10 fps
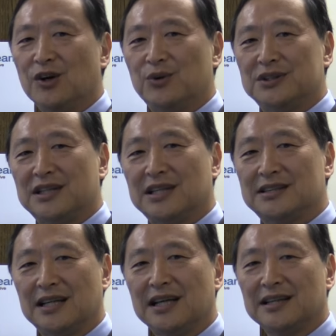which
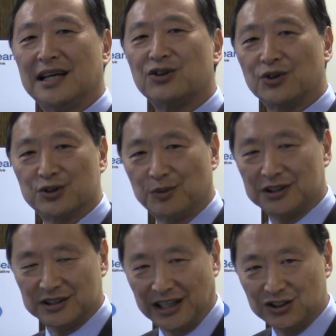is that dose
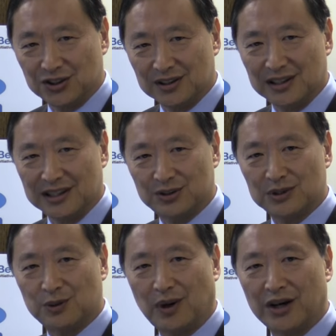modulation is
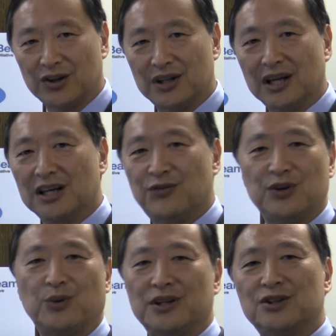required. If
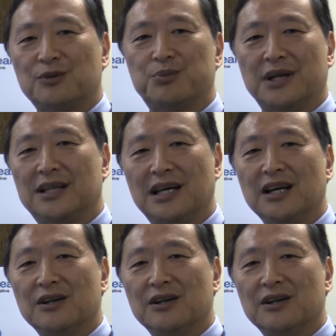you wanted to print